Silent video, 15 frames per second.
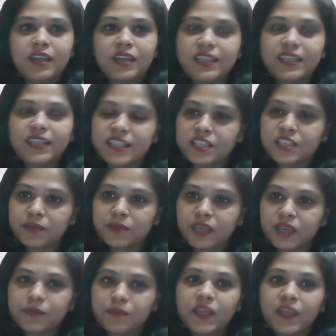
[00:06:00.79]

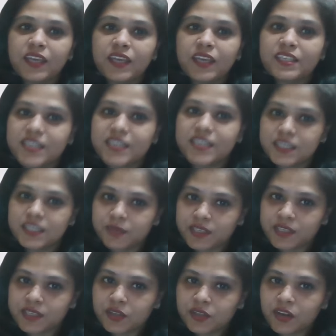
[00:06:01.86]
DHMA,
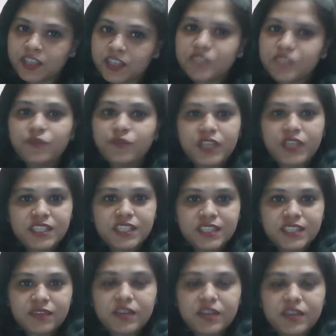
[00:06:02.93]
GSPS College, VT
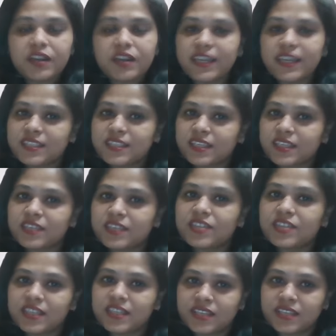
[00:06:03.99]
Seva,
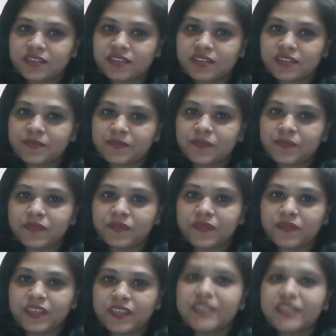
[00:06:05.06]
NCH, etc.
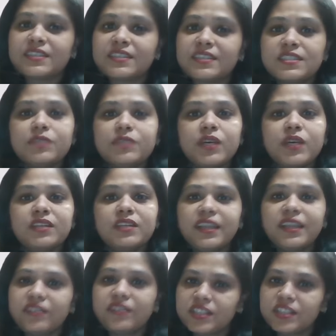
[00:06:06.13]
Interested one
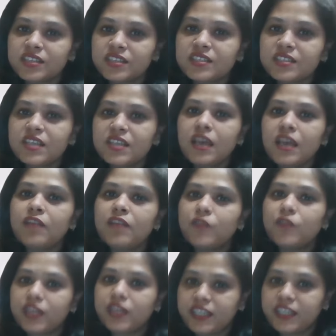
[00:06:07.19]
can reach us
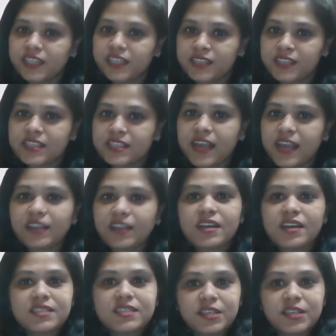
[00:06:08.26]
for details at
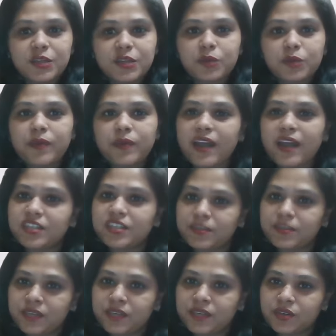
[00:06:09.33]

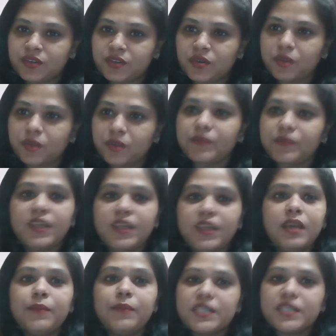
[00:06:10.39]
kastudygroup@gmail.com.
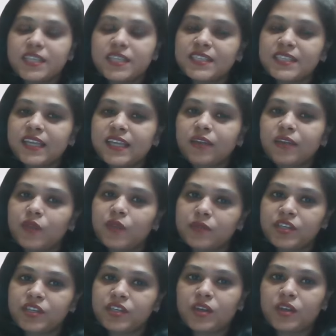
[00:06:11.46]
Purchase link
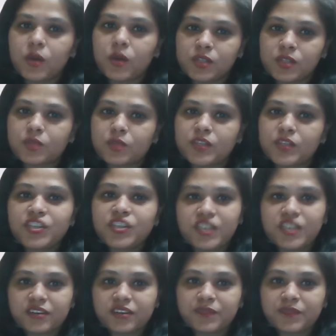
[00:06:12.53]
will be also be
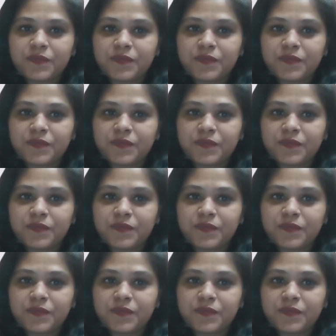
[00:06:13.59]
shared.